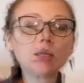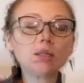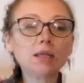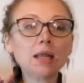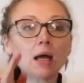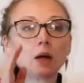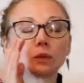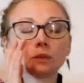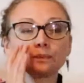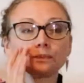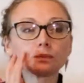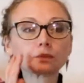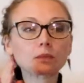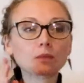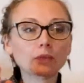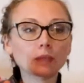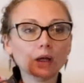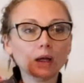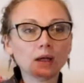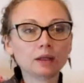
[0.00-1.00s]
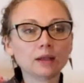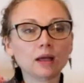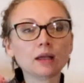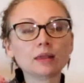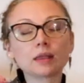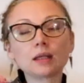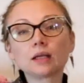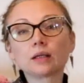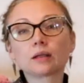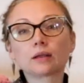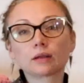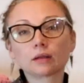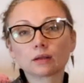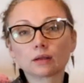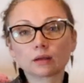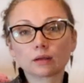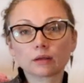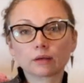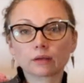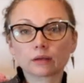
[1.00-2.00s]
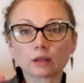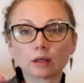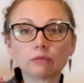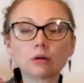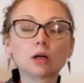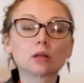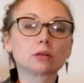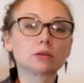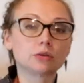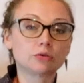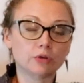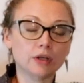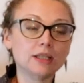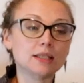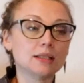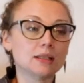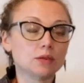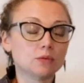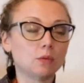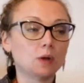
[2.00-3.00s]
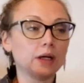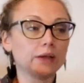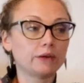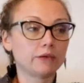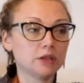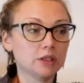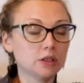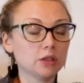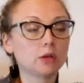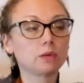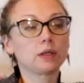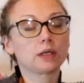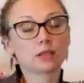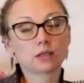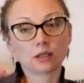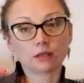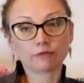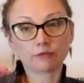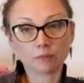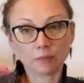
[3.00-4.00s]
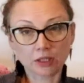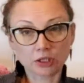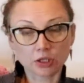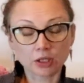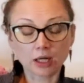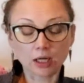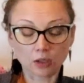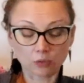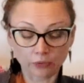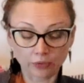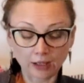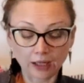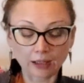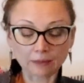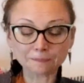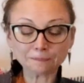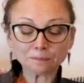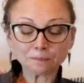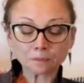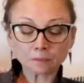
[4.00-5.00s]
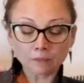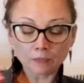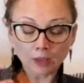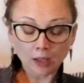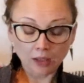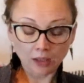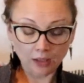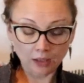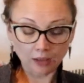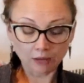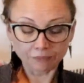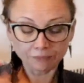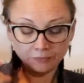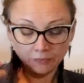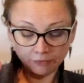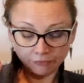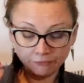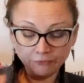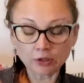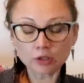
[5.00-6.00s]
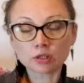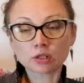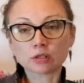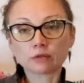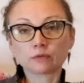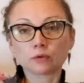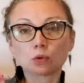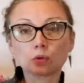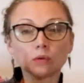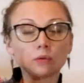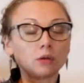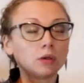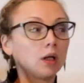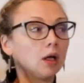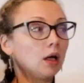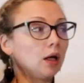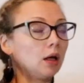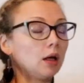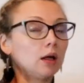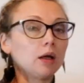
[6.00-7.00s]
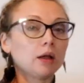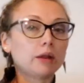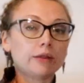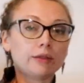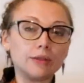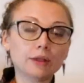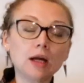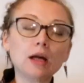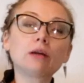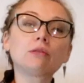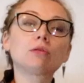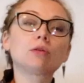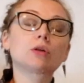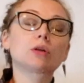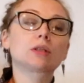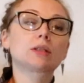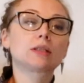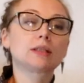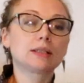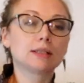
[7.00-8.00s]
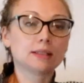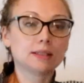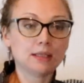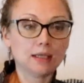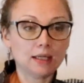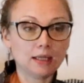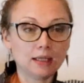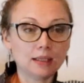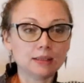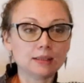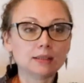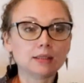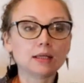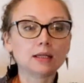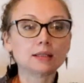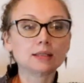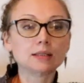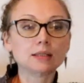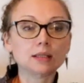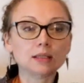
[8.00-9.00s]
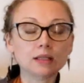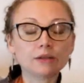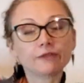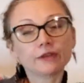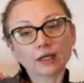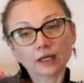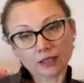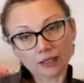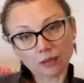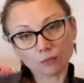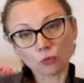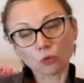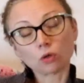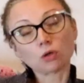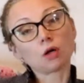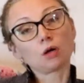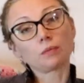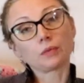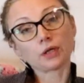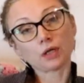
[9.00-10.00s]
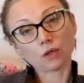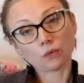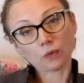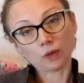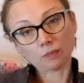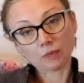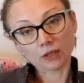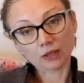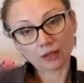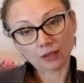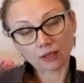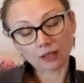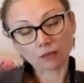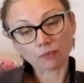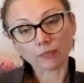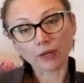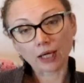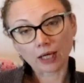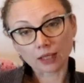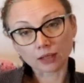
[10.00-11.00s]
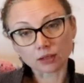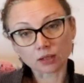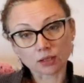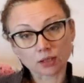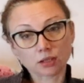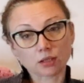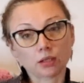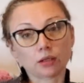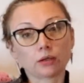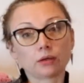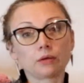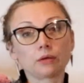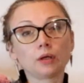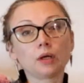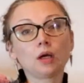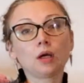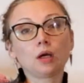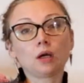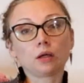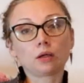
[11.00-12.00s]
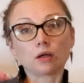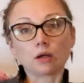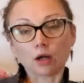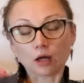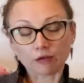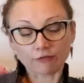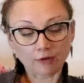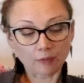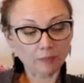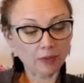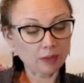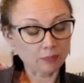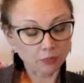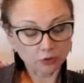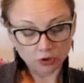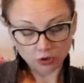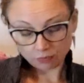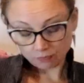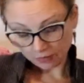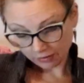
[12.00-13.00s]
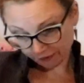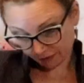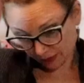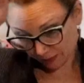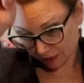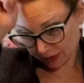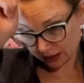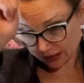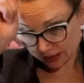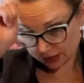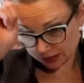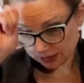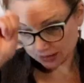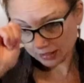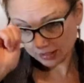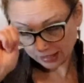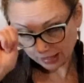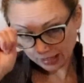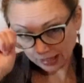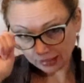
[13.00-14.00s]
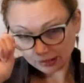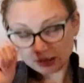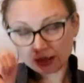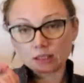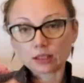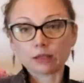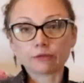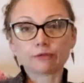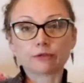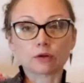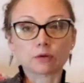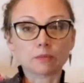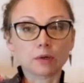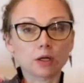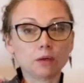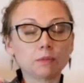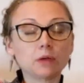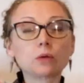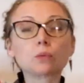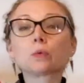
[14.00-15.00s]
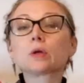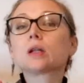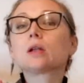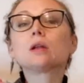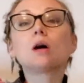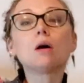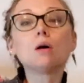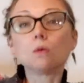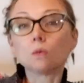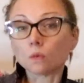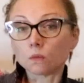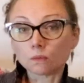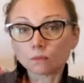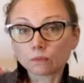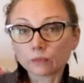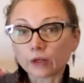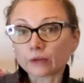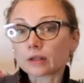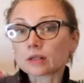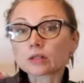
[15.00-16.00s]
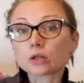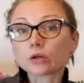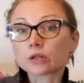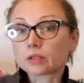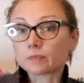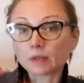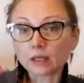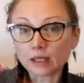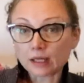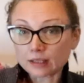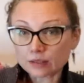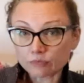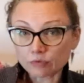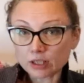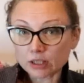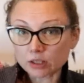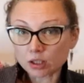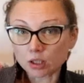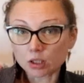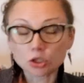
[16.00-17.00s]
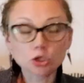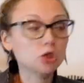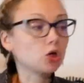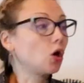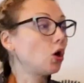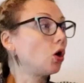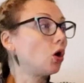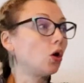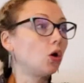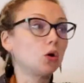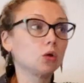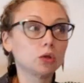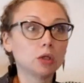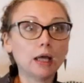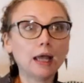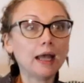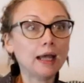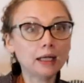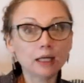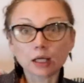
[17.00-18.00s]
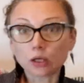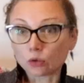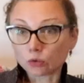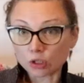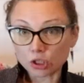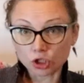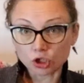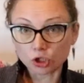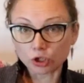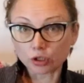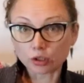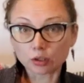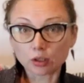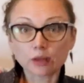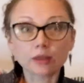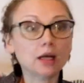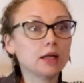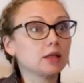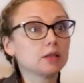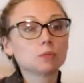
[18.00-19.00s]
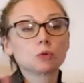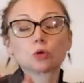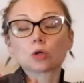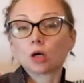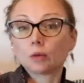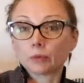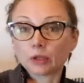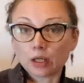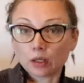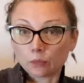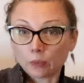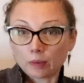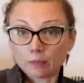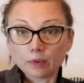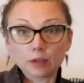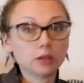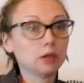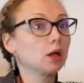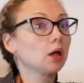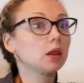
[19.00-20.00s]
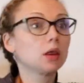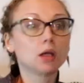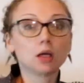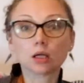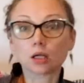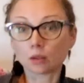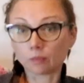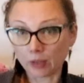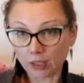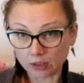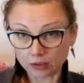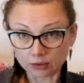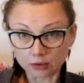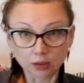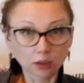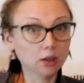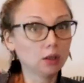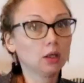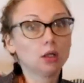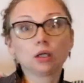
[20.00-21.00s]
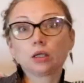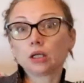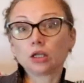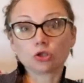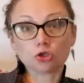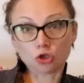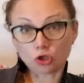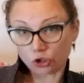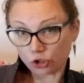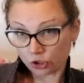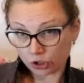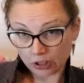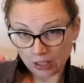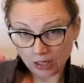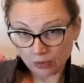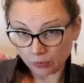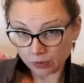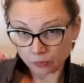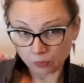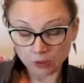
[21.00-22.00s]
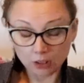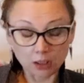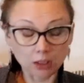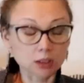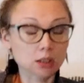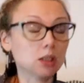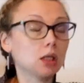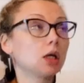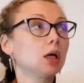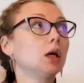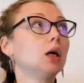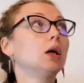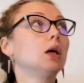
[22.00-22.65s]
Now, I think there are good reasons why there is so little information out there. First of all, thyroid disease is significantly more common in women than in men. So, you know, if I may put on my feminist hat for a moment, we know that there's going to be less research on any condition that is more common in women than in men. It's just how it works.